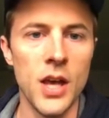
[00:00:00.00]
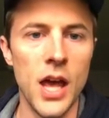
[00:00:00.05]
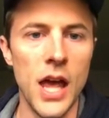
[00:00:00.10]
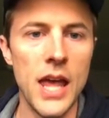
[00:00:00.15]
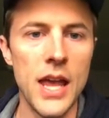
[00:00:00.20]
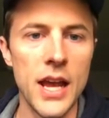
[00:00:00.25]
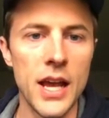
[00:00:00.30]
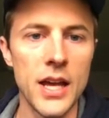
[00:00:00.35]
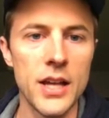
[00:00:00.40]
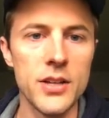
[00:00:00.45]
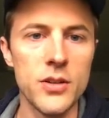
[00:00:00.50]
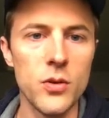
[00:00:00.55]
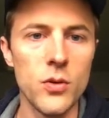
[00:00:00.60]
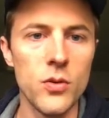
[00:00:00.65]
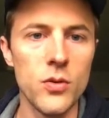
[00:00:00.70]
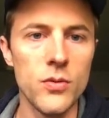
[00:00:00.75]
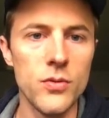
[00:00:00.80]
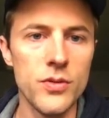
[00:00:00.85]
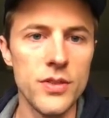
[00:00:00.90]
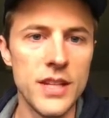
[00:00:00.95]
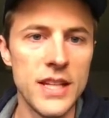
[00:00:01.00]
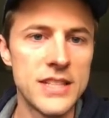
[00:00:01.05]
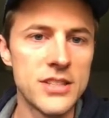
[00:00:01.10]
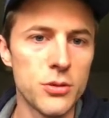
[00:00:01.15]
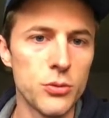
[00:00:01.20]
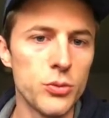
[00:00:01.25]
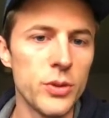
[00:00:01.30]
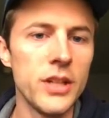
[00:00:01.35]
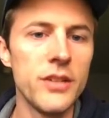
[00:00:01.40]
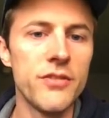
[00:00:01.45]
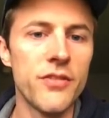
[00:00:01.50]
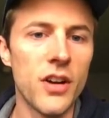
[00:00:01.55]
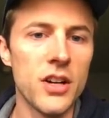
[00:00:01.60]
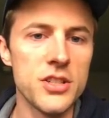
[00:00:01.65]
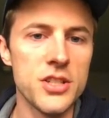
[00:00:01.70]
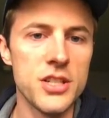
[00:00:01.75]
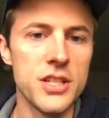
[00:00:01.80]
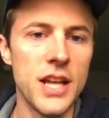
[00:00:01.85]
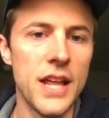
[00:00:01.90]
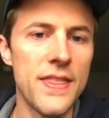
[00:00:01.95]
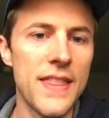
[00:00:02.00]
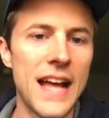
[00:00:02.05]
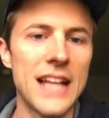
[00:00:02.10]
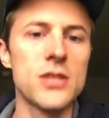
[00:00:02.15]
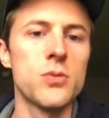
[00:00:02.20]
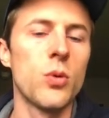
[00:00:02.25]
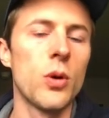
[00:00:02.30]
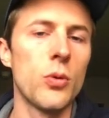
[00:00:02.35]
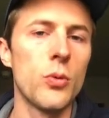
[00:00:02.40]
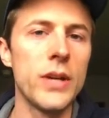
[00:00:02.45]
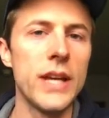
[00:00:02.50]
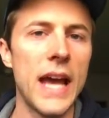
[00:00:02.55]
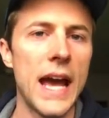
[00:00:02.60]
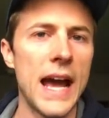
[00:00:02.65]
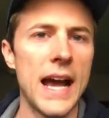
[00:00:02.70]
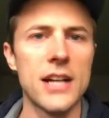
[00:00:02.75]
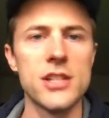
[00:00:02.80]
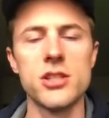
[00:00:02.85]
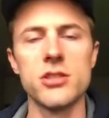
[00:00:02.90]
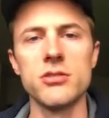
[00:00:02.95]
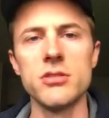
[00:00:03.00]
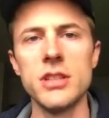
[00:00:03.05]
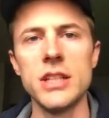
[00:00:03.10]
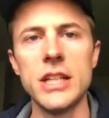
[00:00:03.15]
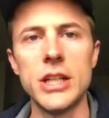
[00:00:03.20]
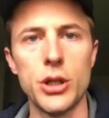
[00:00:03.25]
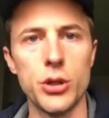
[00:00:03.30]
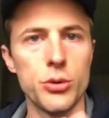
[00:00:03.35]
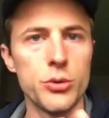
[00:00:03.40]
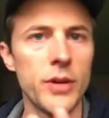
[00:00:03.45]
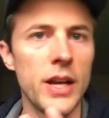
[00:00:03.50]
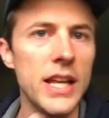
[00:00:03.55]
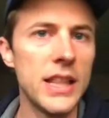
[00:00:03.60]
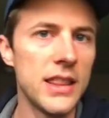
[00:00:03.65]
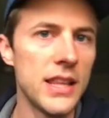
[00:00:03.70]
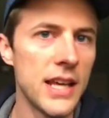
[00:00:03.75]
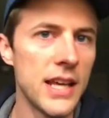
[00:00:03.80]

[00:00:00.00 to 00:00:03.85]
And it's a read function, and that's where we actually create the